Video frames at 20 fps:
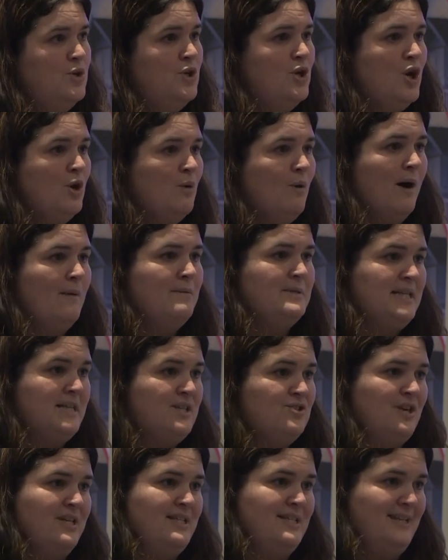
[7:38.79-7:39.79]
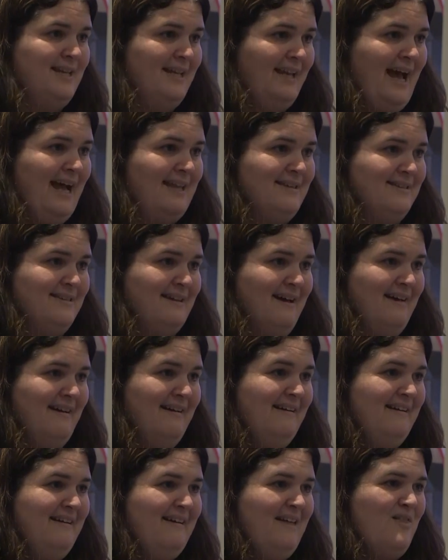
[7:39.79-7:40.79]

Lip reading: knew I was interested in cancer,